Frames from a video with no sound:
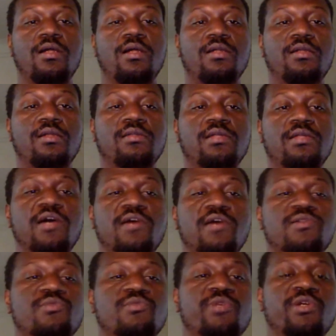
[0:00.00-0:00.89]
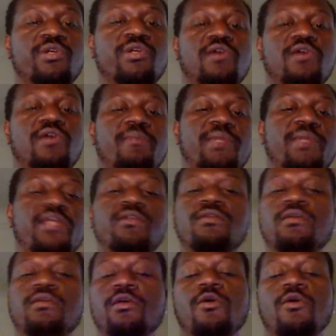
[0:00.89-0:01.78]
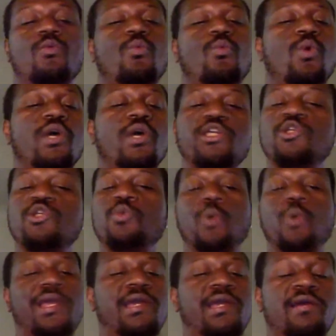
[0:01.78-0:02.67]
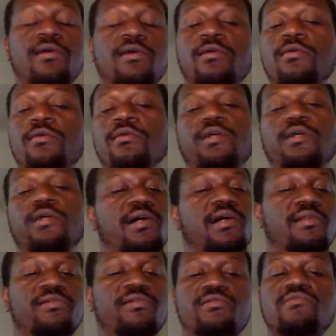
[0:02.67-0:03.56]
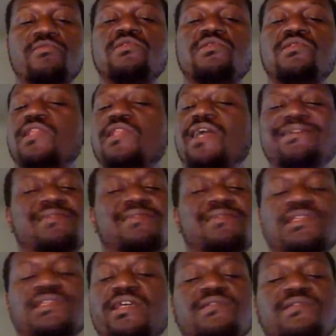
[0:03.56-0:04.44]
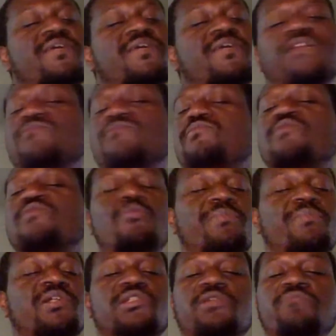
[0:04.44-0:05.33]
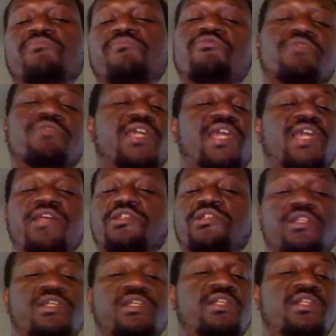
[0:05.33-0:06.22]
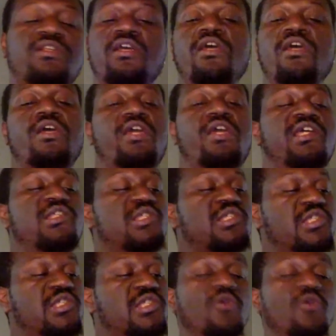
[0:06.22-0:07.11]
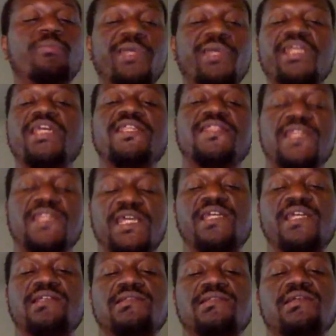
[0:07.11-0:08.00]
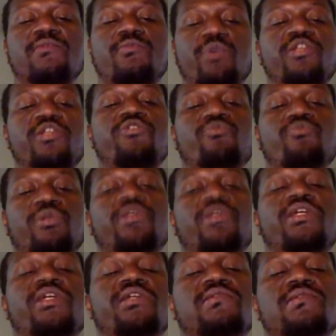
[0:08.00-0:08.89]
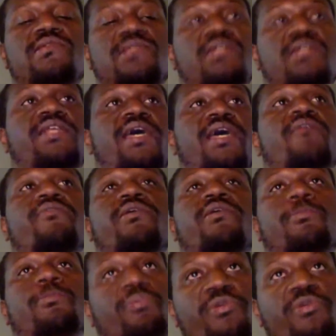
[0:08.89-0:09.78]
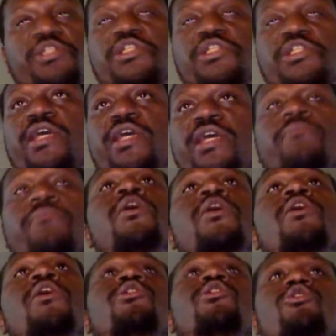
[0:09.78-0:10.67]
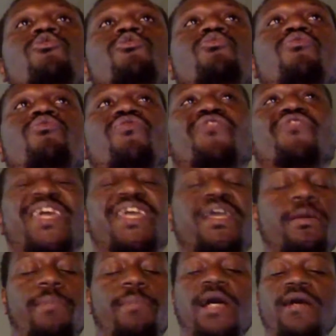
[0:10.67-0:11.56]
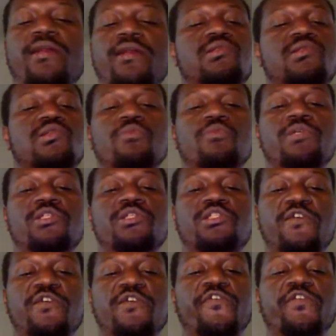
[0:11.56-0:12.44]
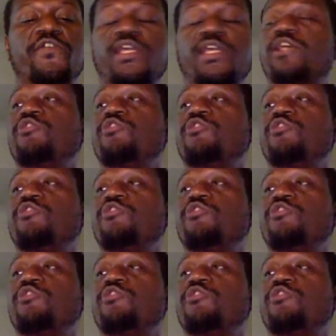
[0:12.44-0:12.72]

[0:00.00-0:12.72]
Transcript: No, it's real. I mean, what you wear, colors, lots of things, man. There's so much communication in so many things that when you really sit down to appreciate them, you think about it so much differently.